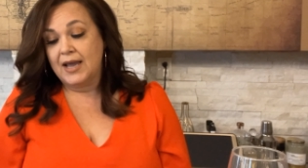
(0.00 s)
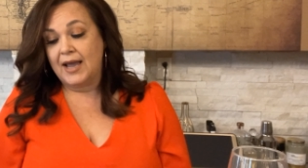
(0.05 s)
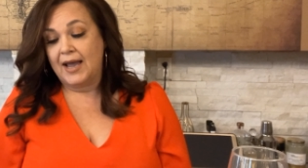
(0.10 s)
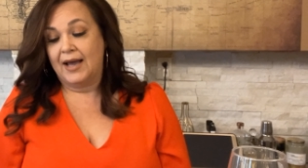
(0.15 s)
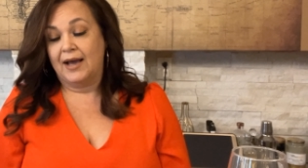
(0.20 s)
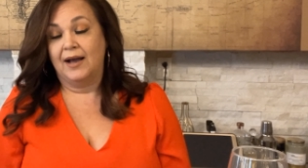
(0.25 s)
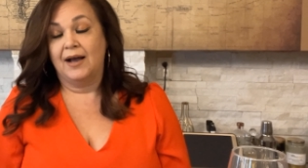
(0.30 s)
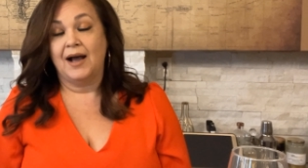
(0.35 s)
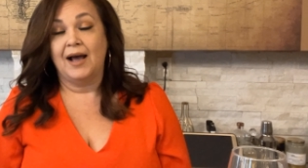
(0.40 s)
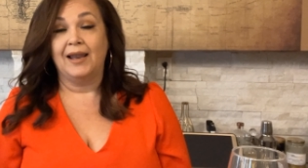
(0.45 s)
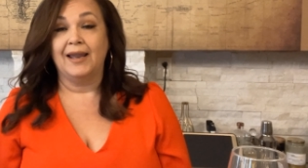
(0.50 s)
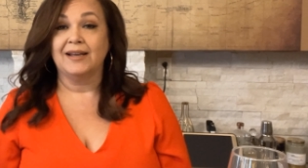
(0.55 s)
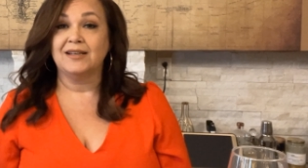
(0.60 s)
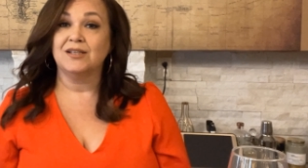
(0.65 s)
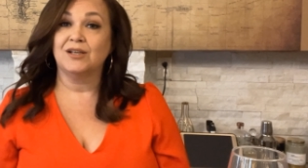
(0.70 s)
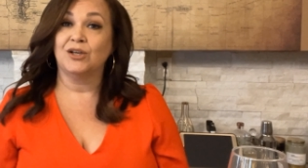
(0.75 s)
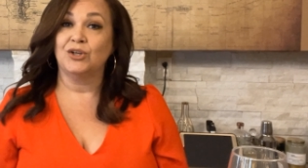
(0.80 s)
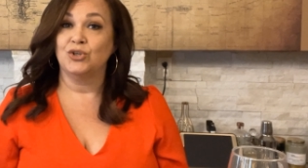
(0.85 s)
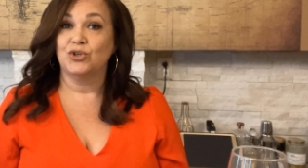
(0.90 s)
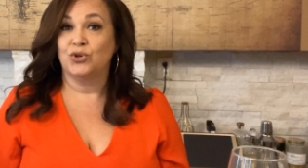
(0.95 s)
I like
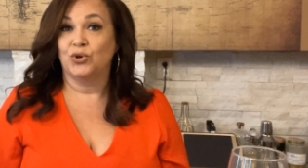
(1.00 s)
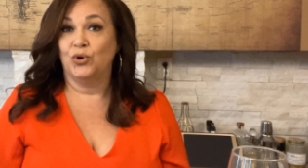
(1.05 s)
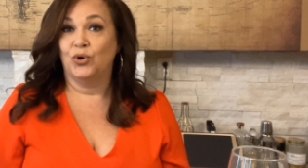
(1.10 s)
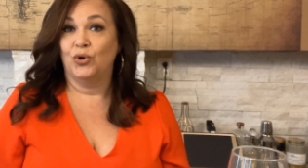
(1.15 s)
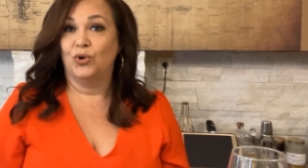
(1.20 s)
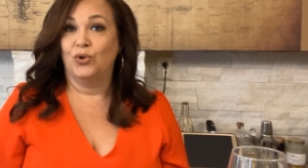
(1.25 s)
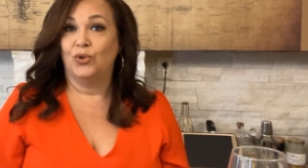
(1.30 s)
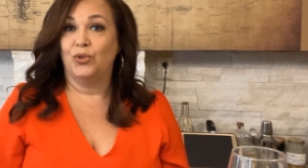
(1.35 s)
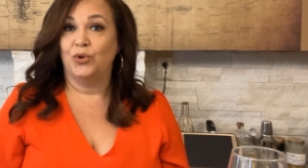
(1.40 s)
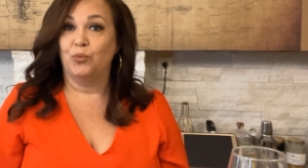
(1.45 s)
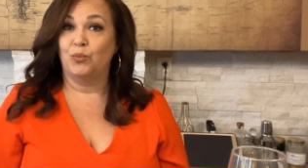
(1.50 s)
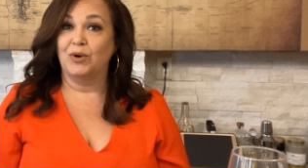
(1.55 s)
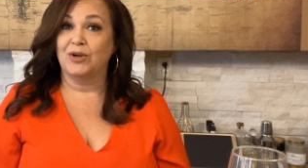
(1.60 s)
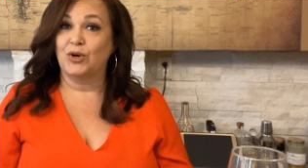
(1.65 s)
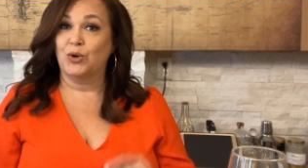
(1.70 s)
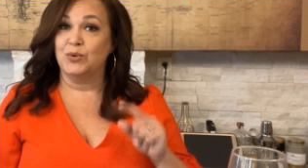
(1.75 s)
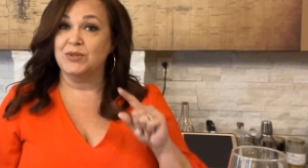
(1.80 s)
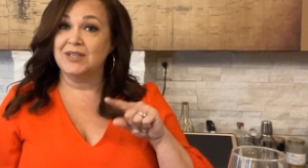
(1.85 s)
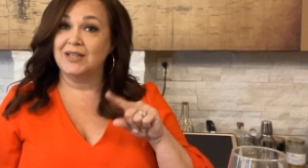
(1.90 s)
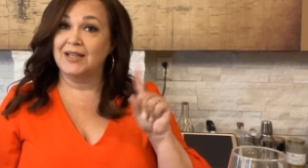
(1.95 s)
to control what
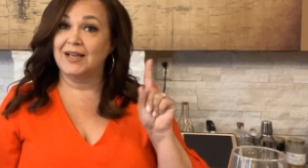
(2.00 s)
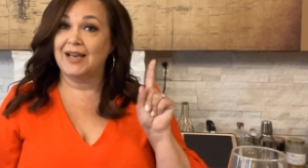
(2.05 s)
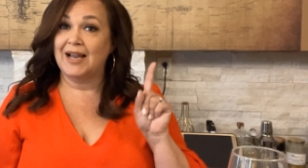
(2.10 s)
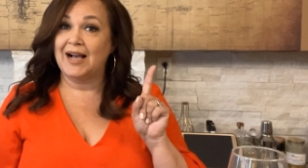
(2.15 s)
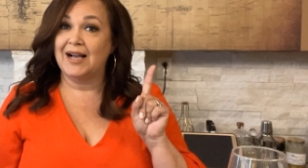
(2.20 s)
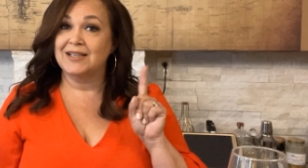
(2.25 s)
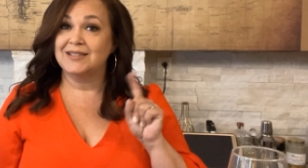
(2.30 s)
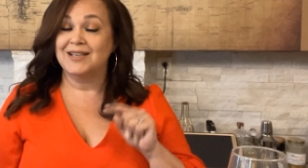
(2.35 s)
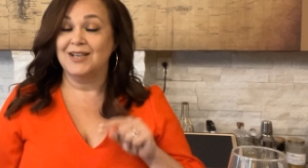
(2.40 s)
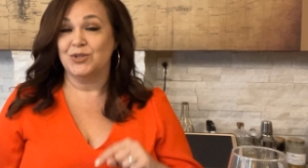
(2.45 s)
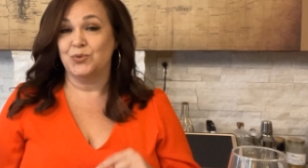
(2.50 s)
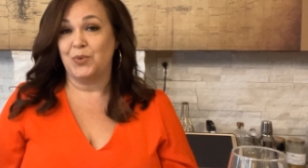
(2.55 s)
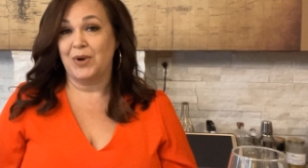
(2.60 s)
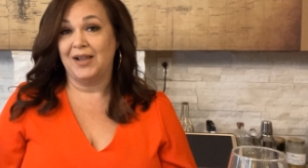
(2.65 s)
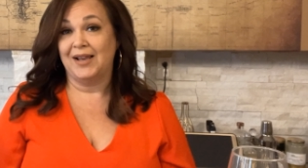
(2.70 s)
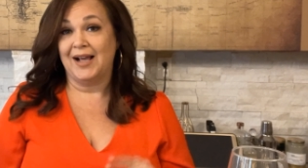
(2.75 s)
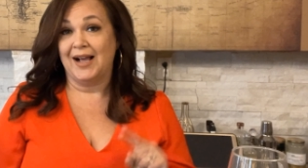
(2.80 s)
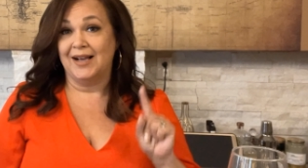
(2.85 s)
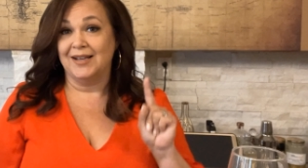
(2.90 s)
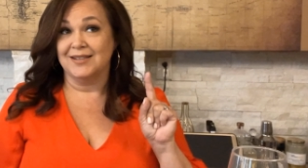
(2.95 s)
goes in the glass as
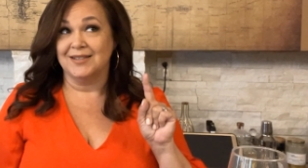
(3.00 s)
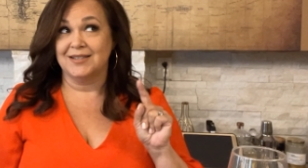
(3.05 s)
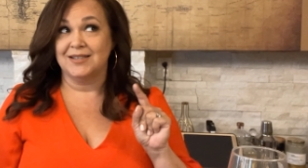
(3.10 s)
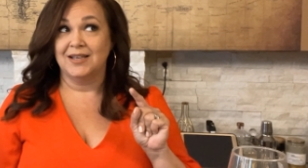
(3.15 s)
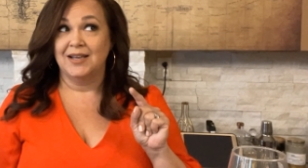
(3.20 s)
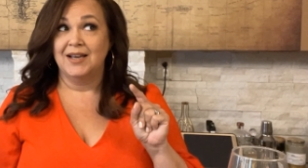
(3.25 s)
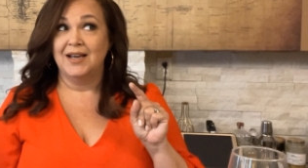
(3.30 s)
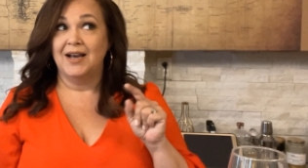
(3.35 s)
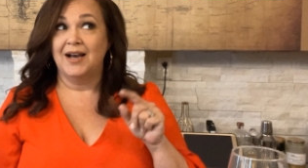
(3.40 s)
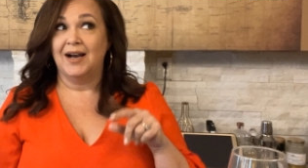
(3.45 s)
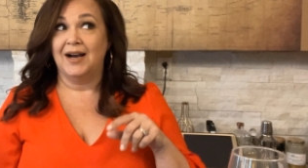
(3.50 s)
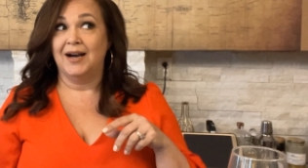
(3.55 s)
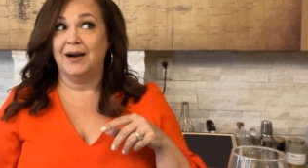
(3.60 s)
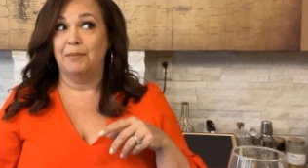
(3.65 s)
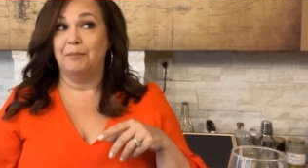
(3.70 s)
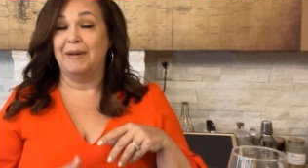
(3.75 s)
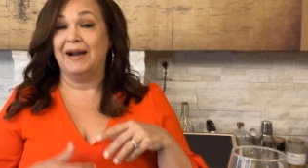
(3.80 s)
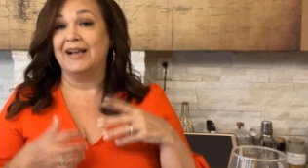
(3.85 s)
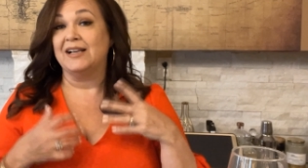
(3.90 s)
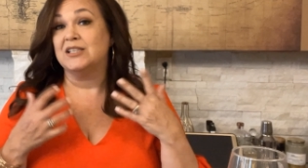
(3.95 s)
well as
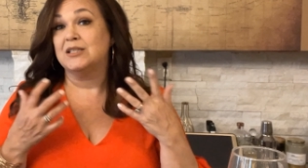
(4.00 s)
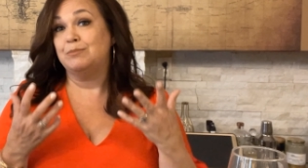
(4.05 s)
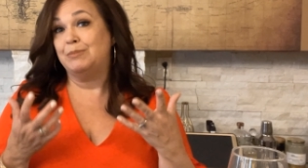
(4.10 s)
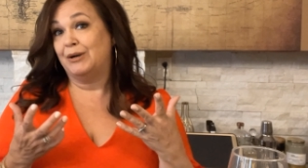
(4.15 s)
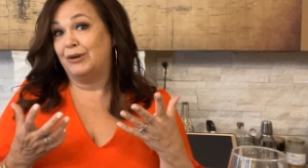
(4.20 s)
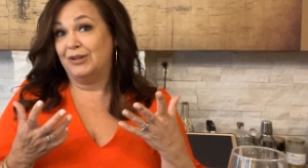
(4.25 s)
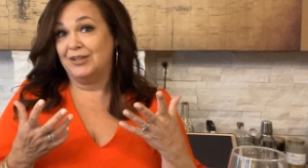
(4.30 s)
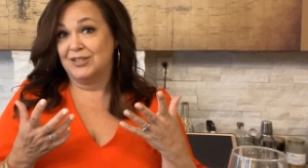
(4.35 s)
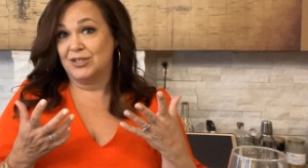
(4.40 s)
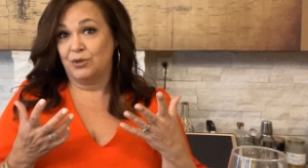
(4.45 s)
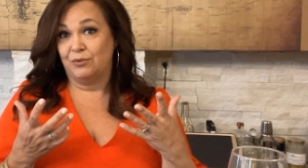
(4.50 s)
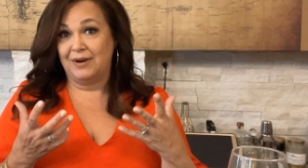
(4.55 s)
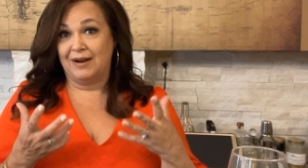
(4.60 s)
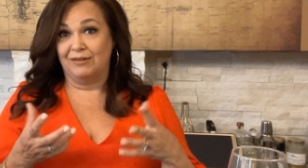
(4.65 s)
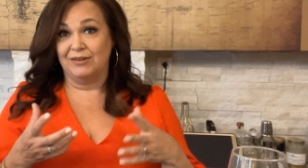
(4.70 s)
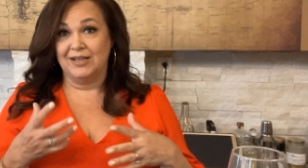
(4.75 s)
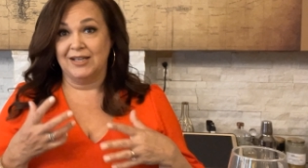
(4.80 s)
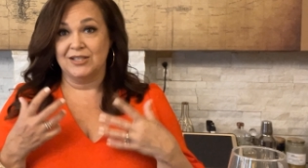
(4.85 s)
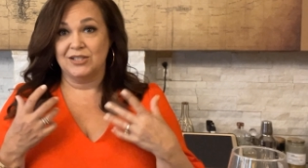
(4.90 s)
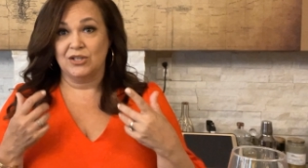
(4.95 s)
my experience
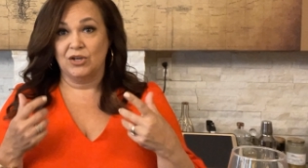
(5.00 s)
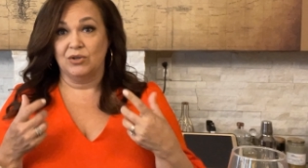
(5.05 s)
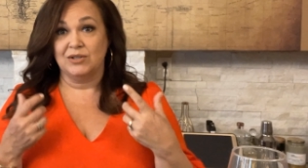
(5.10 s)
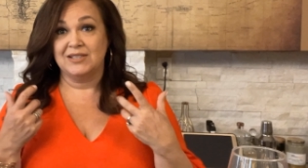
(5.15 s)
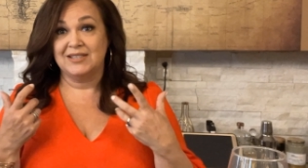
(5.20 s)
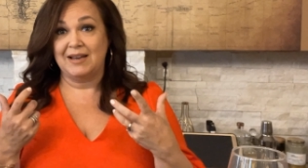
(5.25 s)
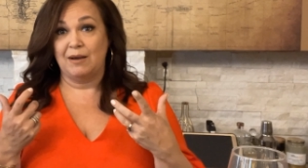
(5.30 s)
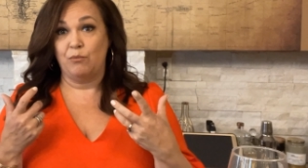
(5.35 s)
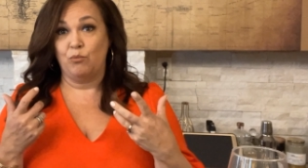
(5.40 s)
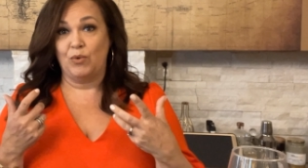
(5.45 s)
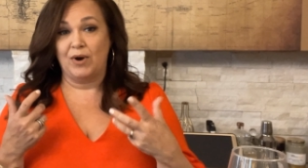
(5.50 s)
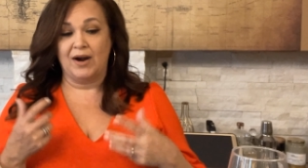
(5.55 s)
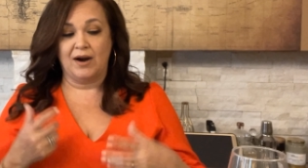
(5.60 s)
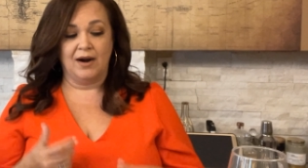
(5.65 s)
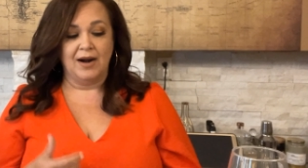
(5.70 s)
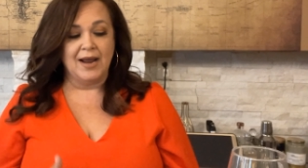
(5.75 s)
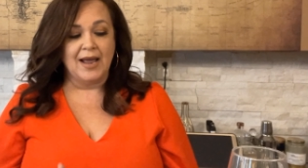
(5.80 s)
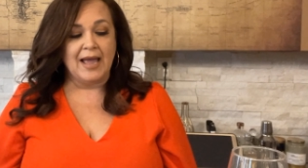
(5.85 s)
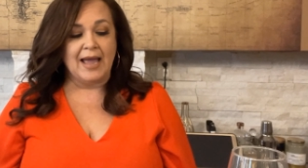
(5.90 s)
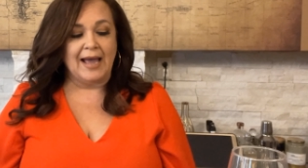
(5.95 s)
around it. So
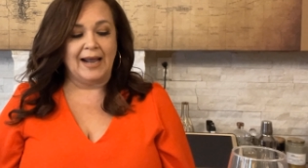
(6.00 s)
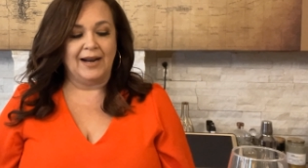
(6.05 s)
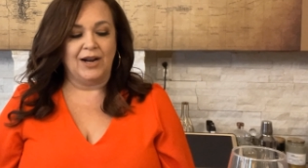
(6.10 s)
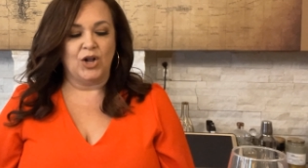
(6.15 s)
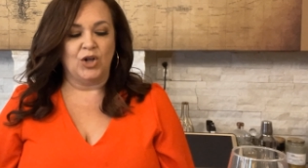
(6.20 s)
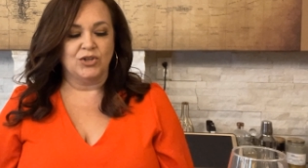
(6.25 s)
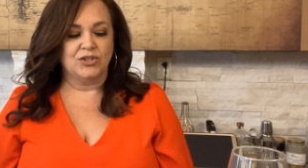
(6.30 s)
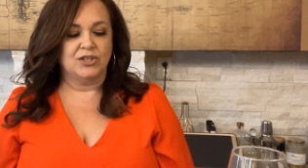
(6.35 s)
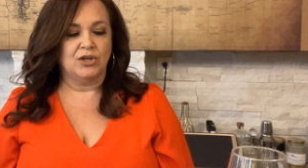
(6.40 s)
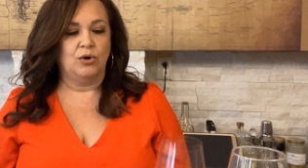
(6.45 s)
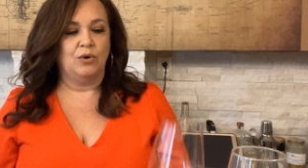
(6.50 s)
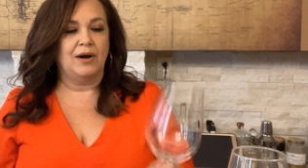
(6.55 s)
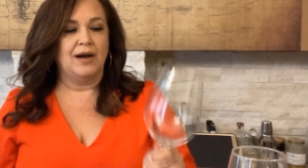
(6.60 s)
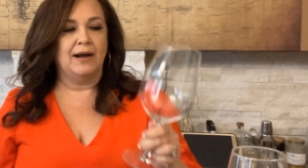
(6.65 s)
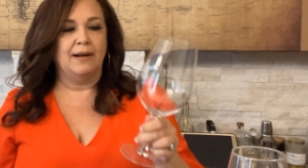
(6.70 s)
stemware, and it also